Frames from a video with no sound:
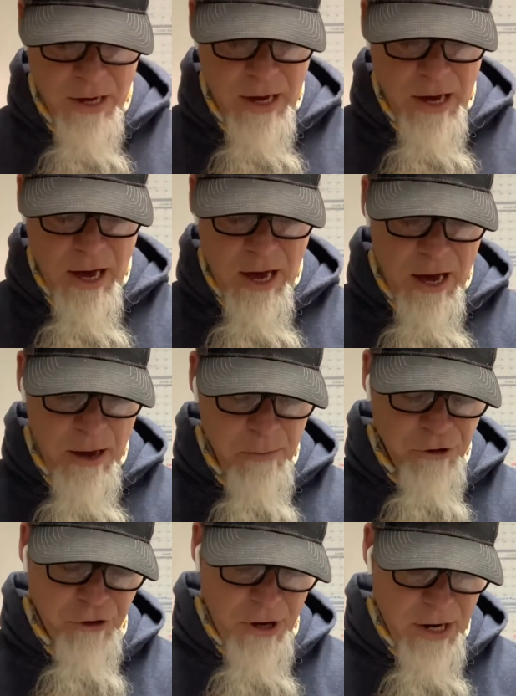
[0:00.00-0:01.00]

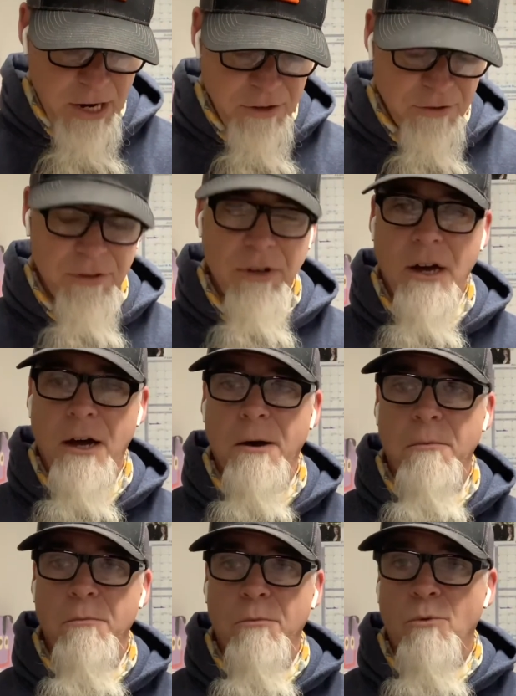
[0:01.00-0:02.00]

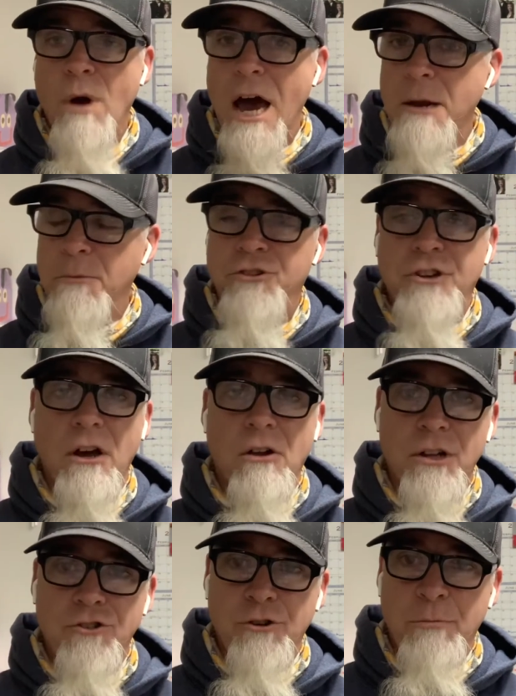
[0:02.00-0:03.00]
Ryan and
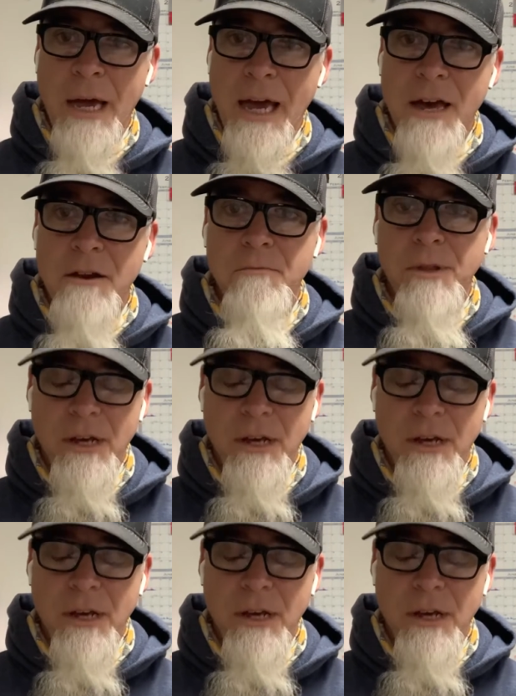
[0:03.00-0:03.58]
Michelle in Japan,